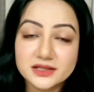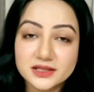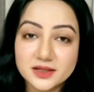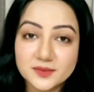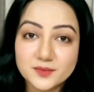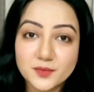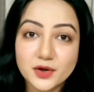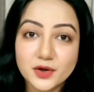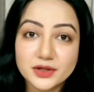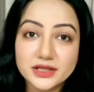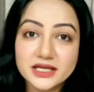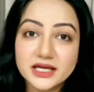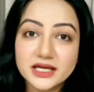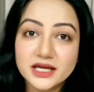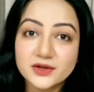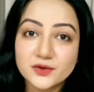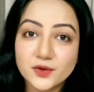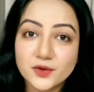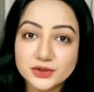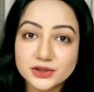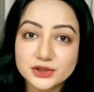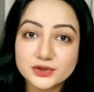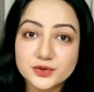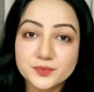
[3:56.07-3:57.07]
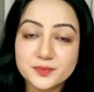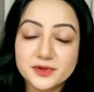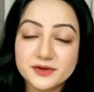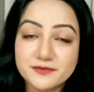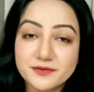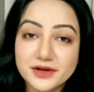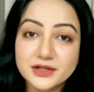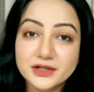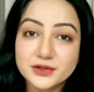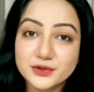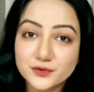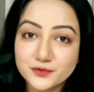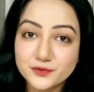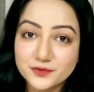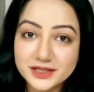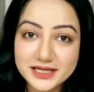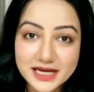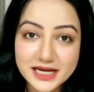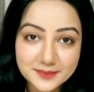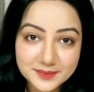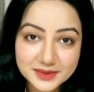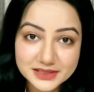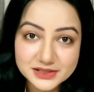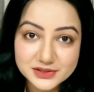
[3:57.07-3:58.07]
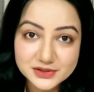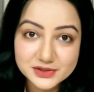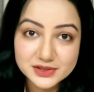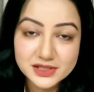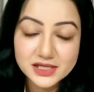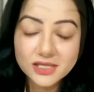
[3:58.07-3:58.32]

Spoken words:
in the morning in order to prevent UV damage.